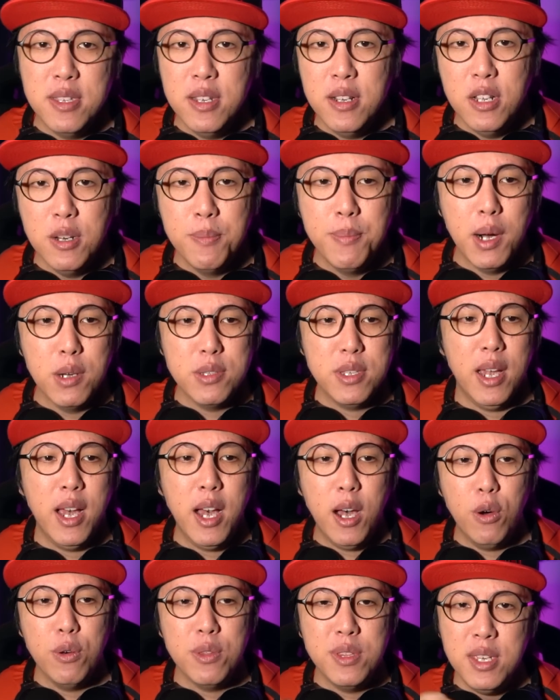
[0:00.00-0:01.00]
deal about
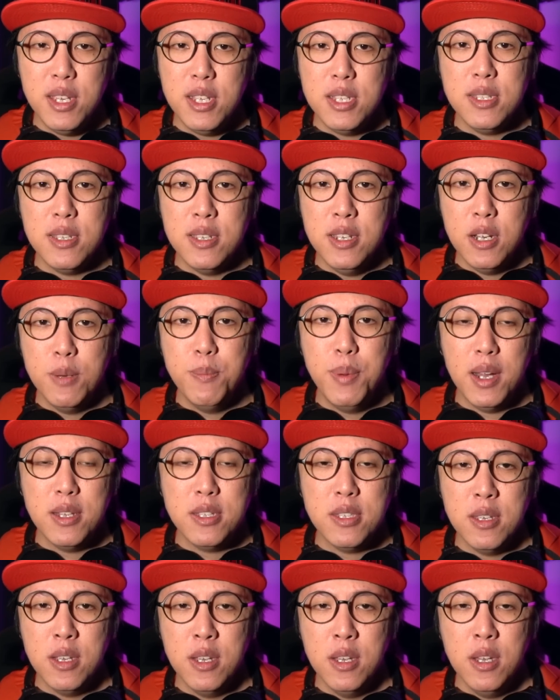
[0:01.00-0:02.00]
how these
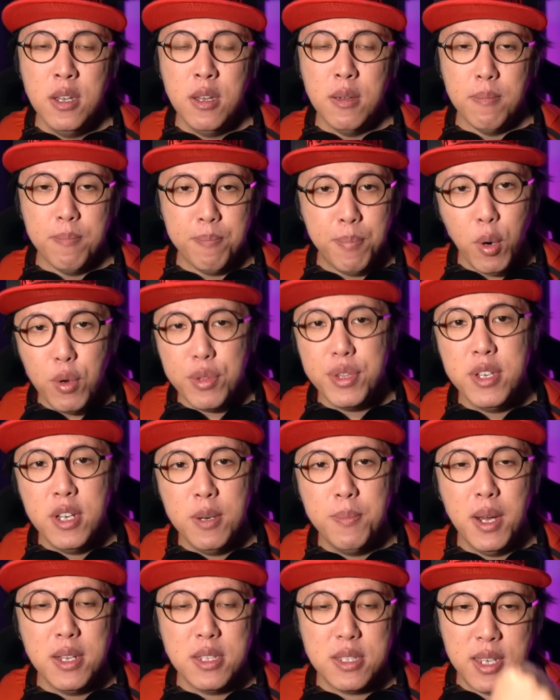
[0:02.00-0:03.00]
earbuds, both
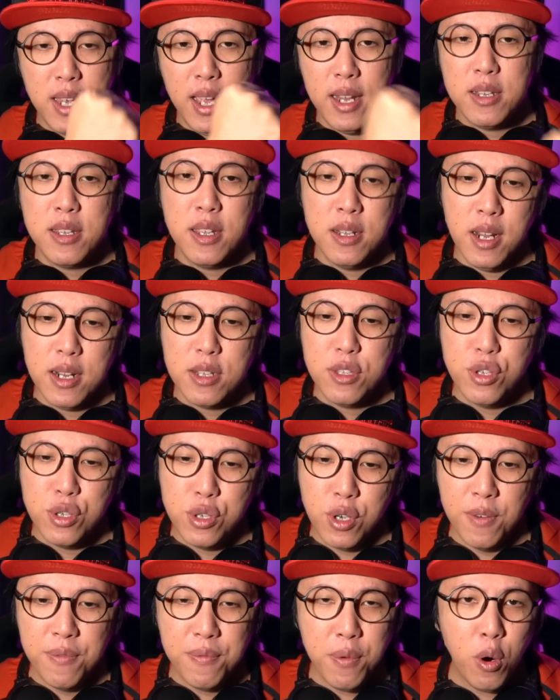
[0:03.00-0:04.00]
earbuds can connect to
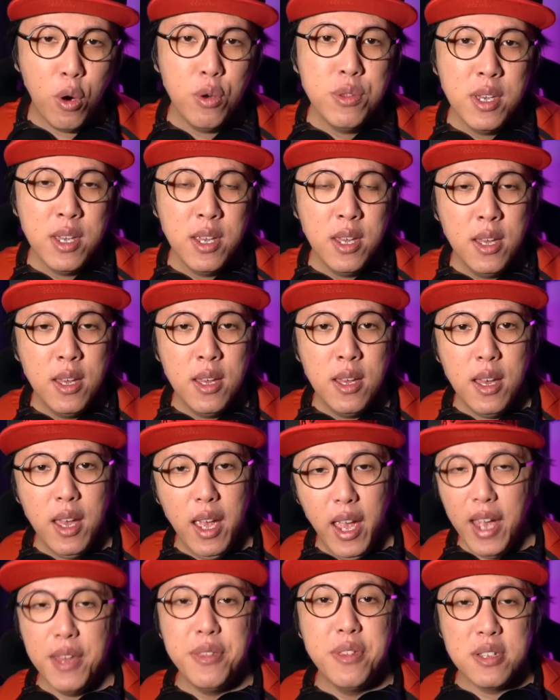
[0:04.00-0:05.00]
your phone
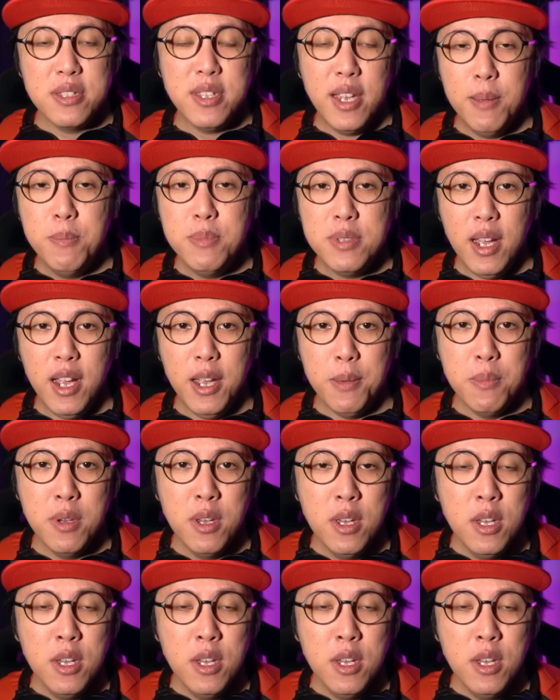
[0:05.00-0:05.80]
at the same time.